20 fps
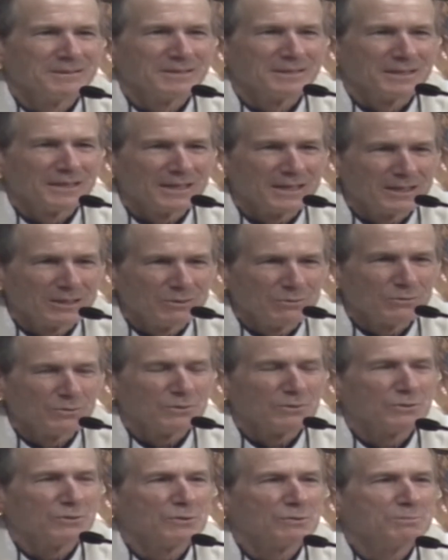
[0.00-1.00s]
How
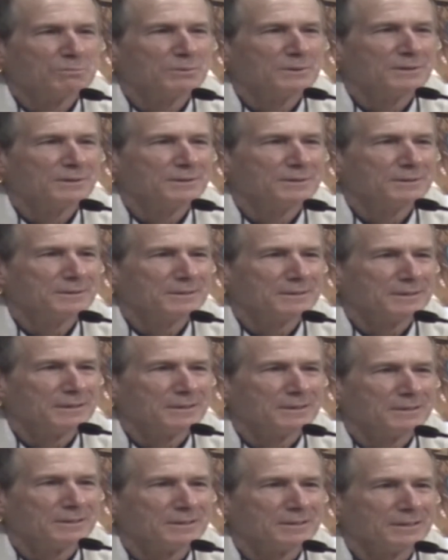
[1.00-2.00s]
open
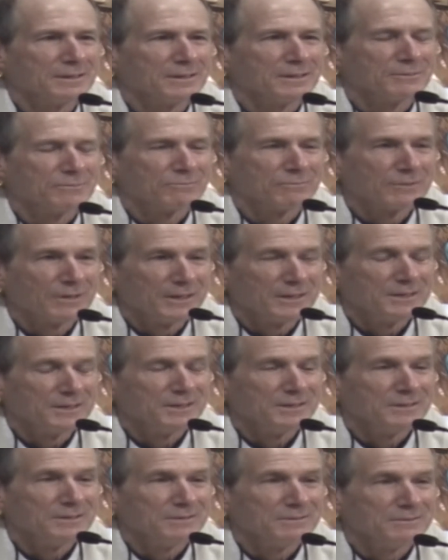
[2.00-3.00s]
and
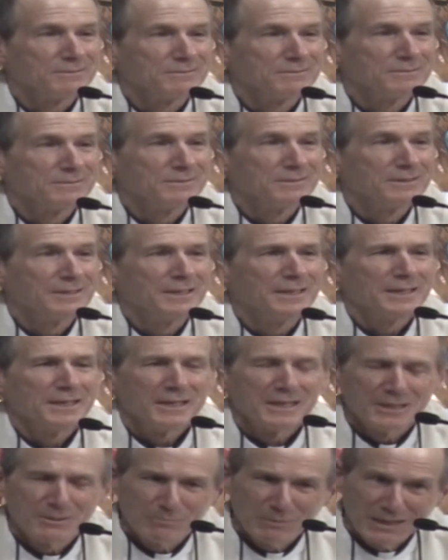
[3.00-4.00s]
ready
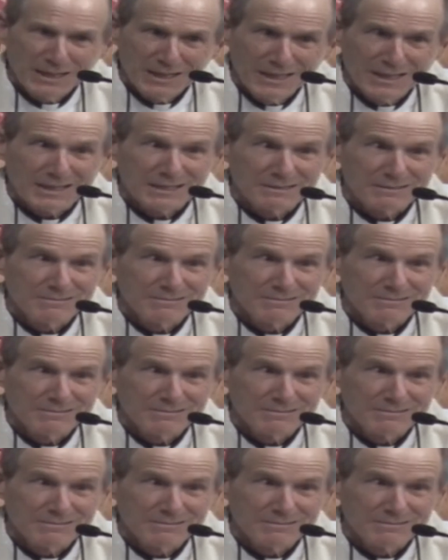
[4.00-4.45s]
am I